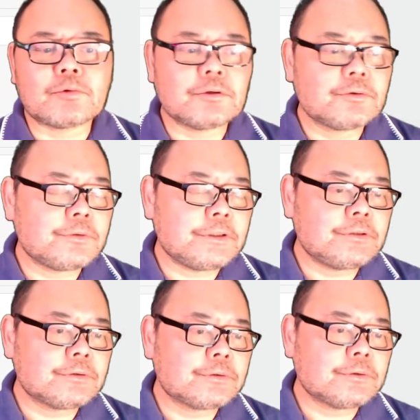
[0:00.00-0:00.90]
grocery
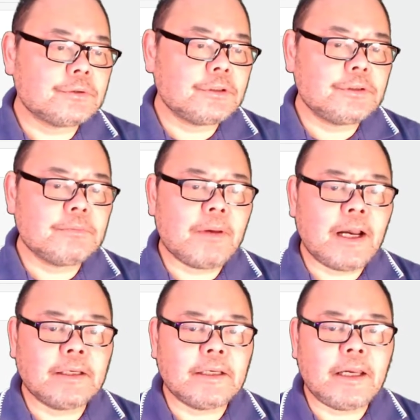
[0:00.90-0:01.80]
store, you're
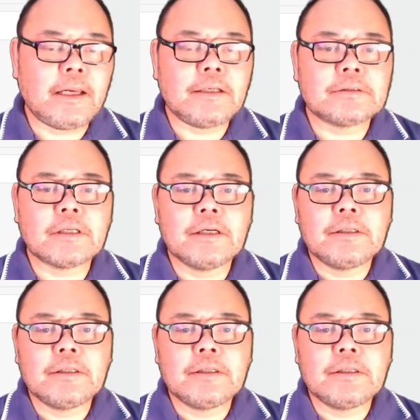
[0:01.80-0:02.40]
buying eggs,